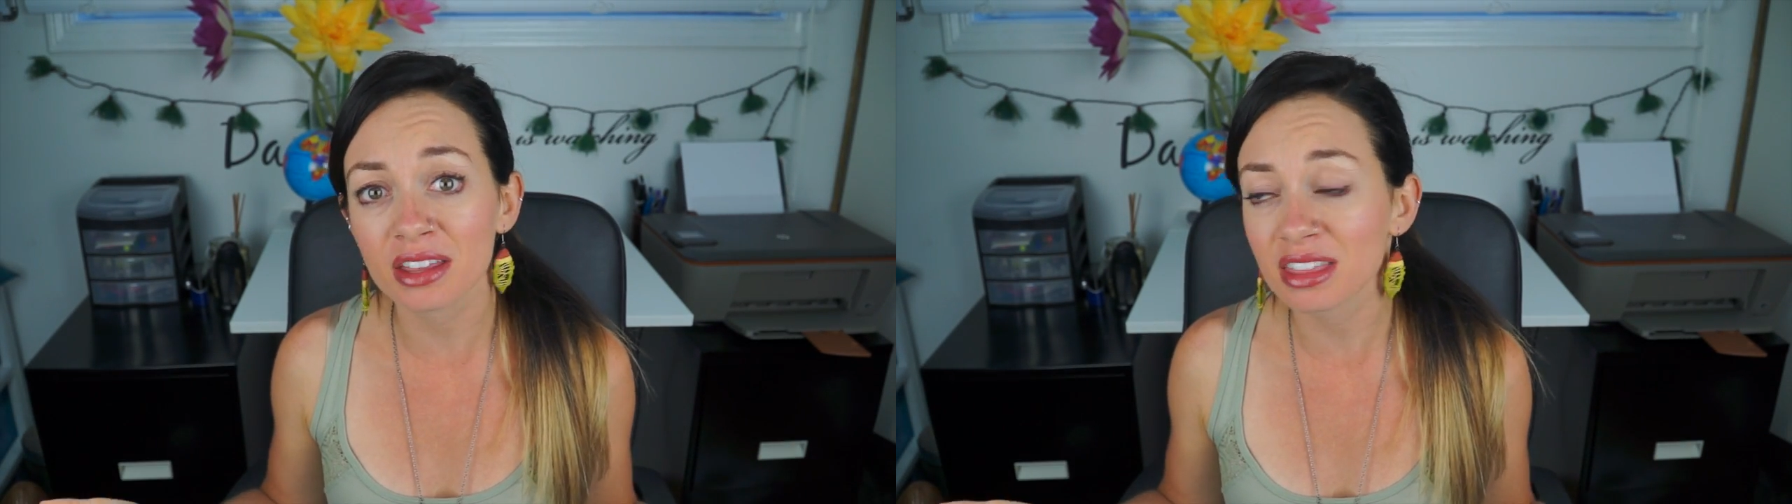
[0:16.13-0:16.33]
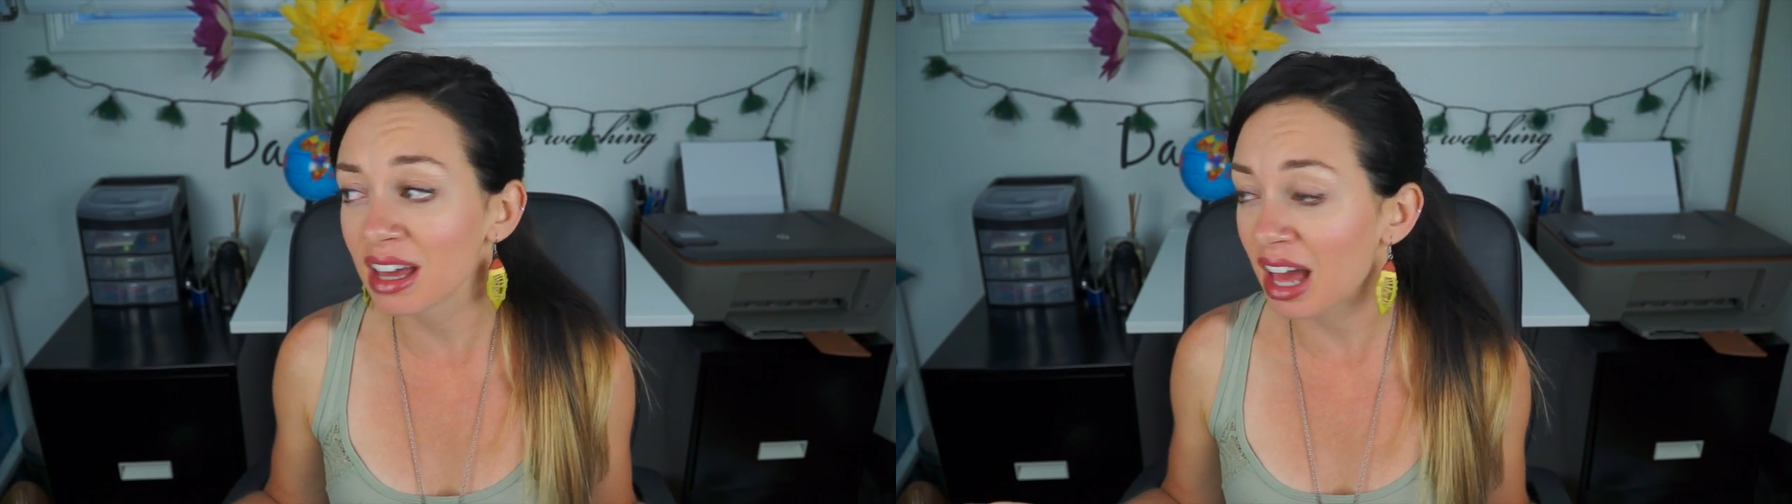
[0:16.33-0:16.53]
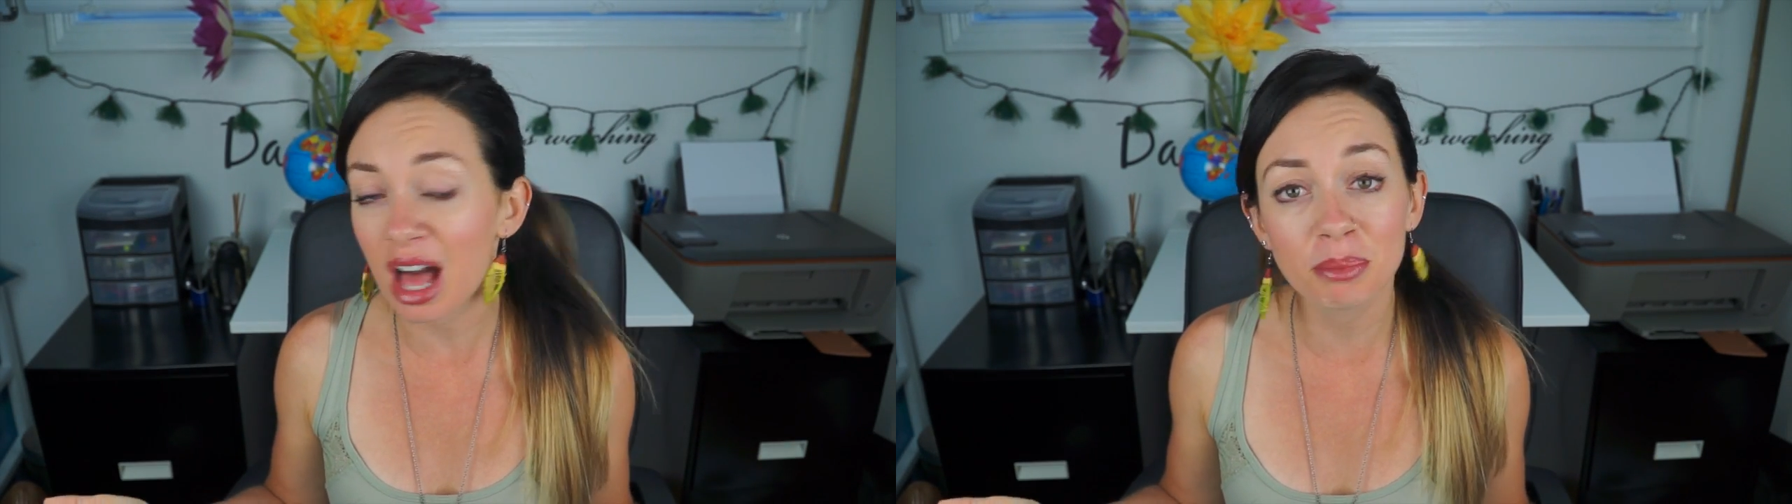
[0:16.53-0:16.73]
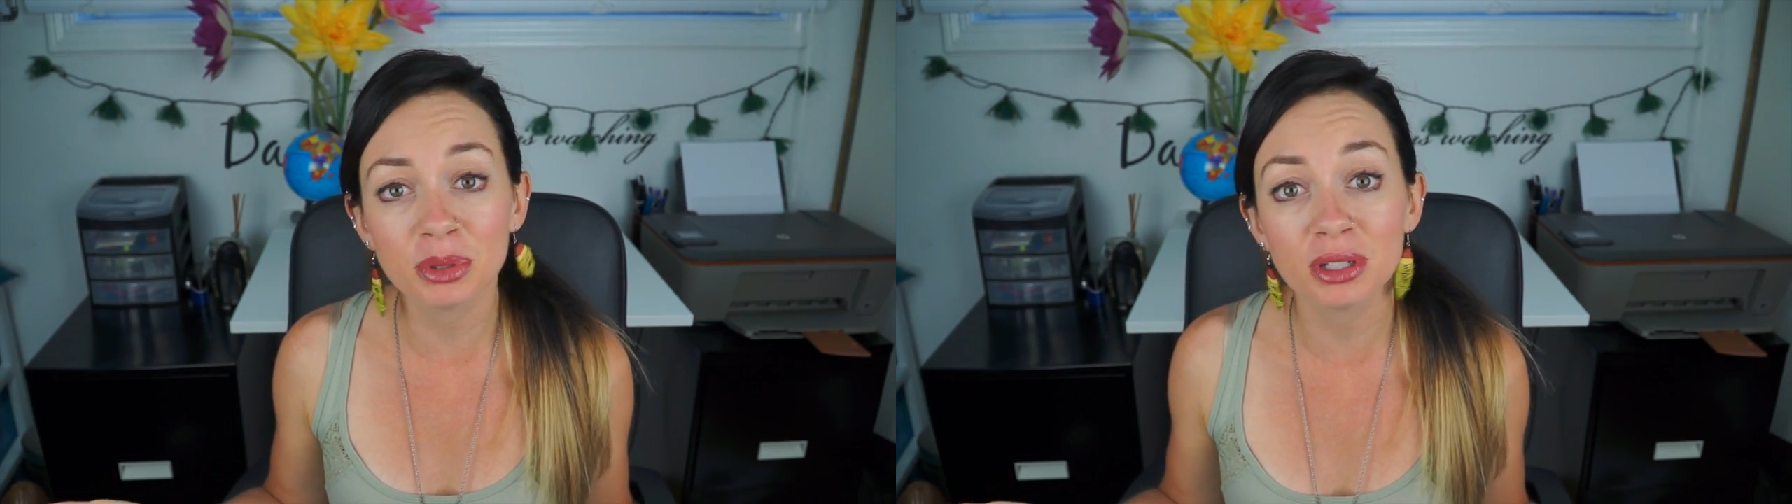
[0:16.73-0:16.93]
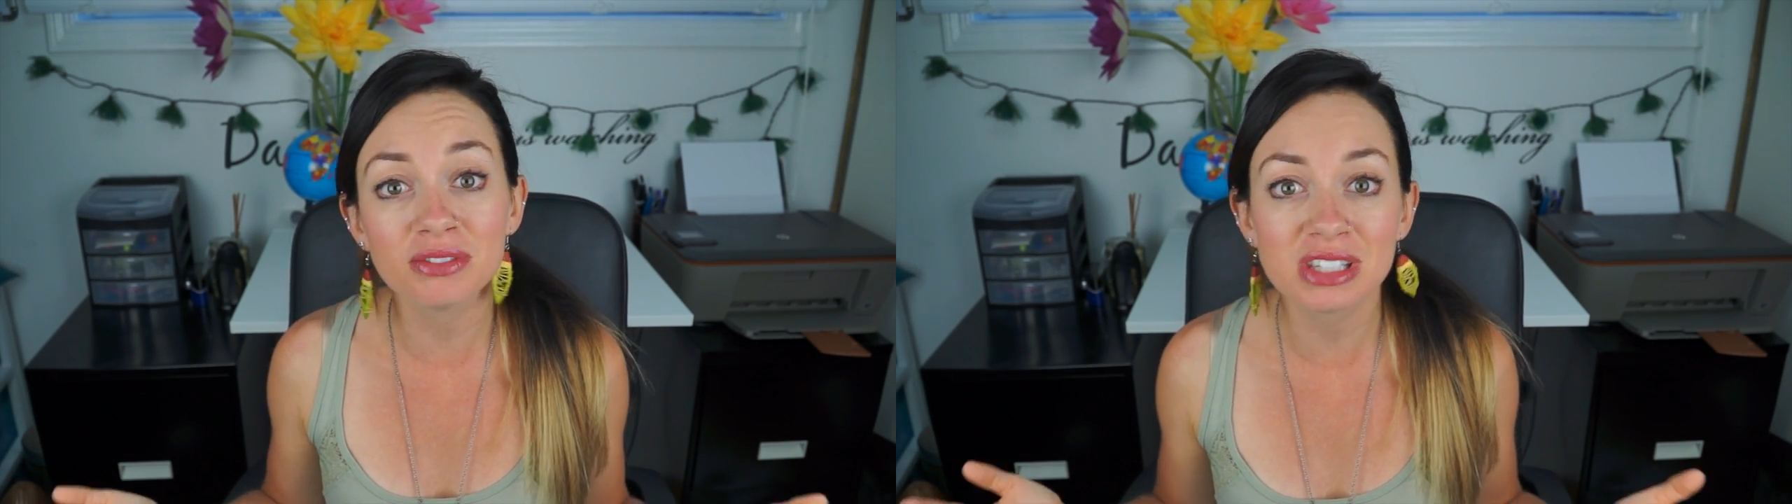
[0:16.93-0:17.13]
I think a
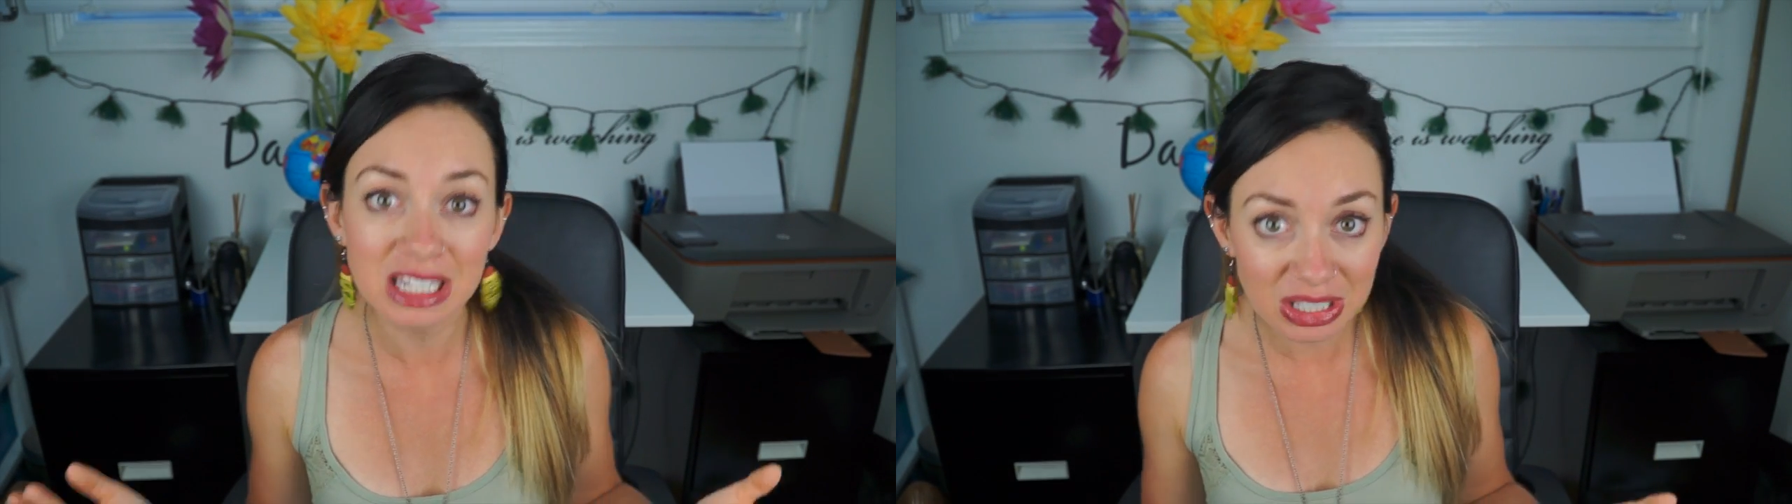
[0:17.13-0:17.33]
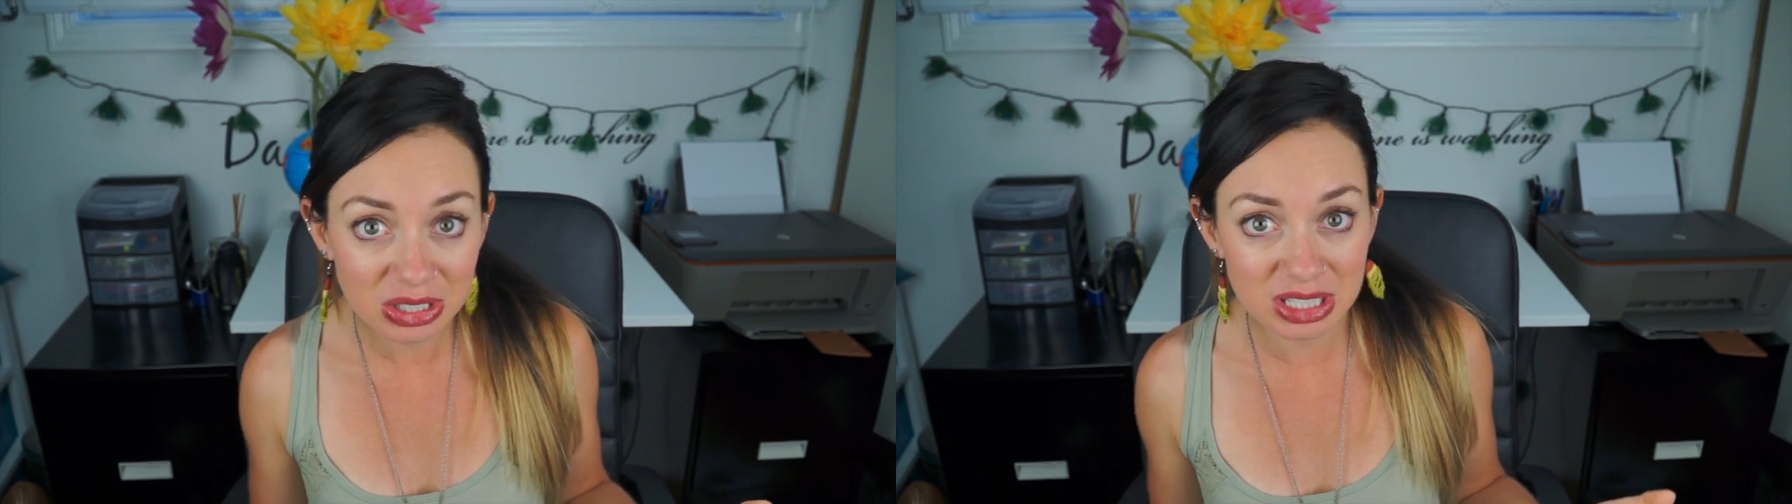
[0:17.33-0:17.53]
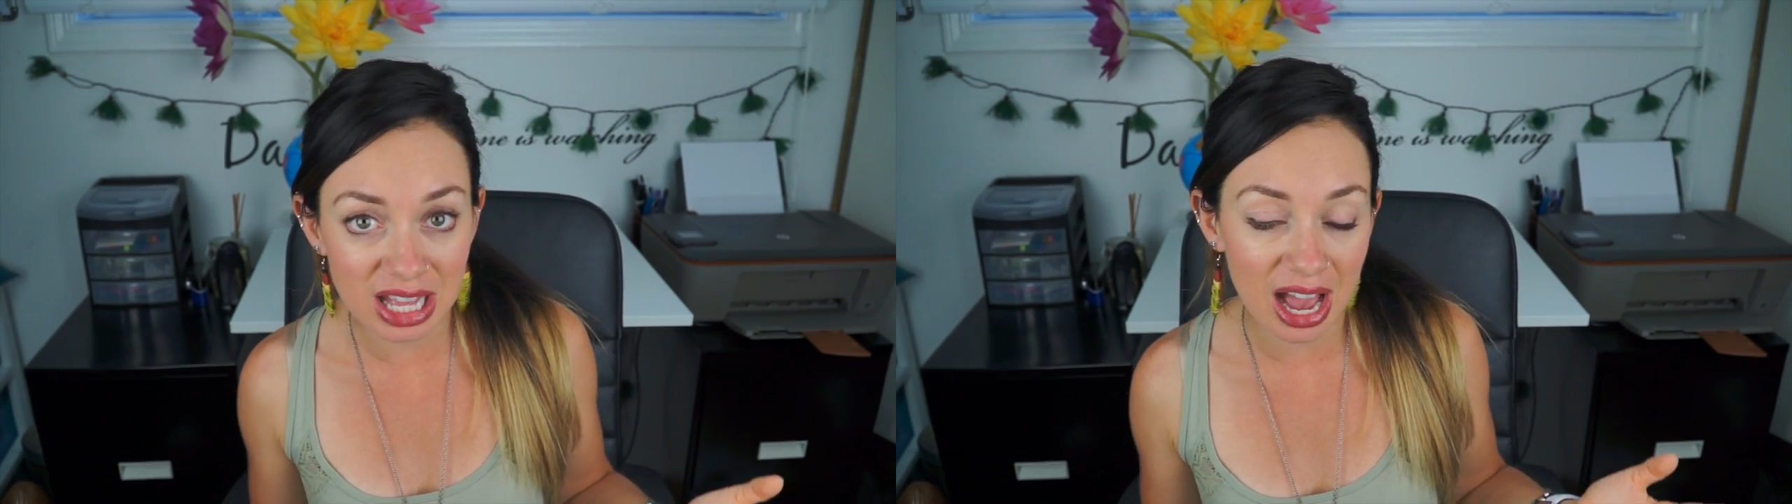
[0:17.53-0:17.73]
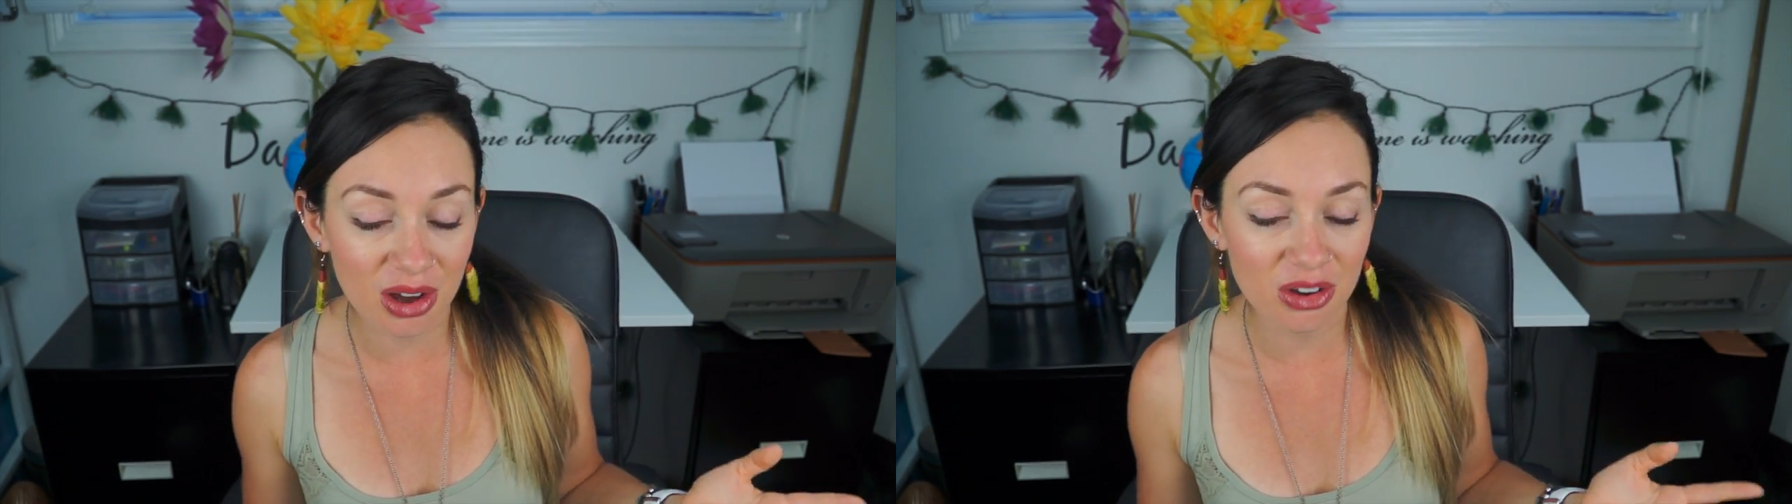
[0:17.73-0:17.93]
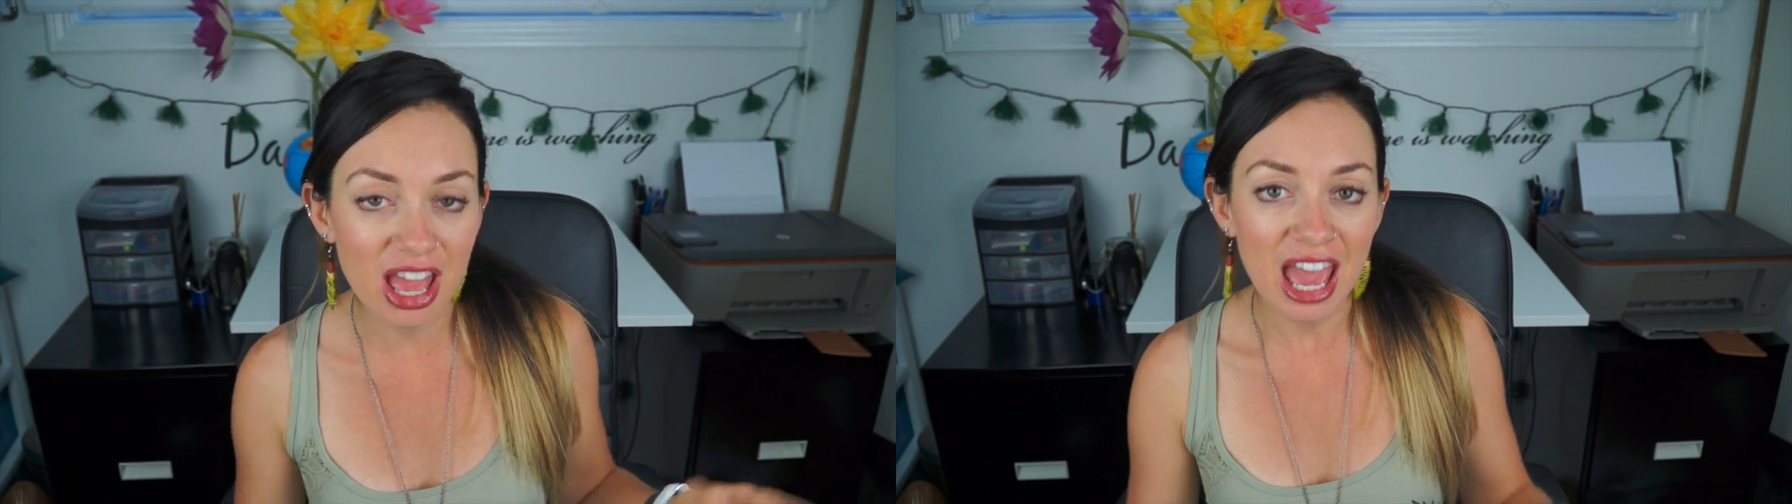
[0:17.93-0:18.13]
couple of years
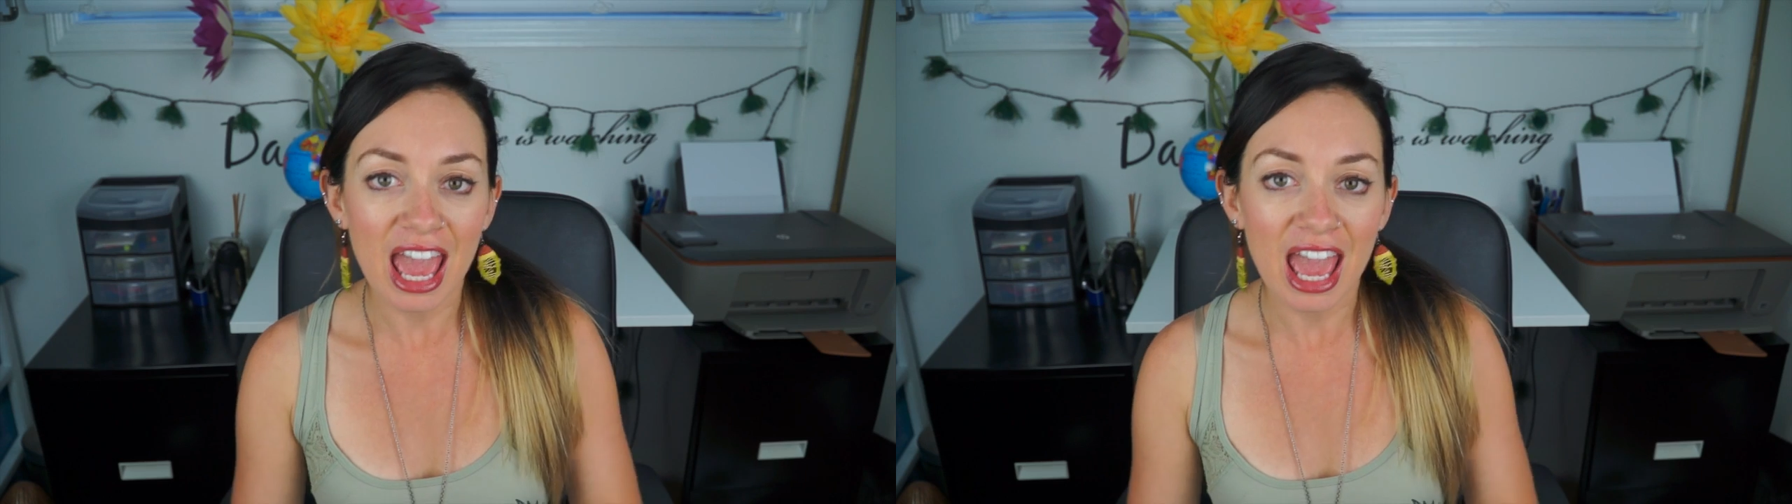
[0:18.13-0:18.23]
now,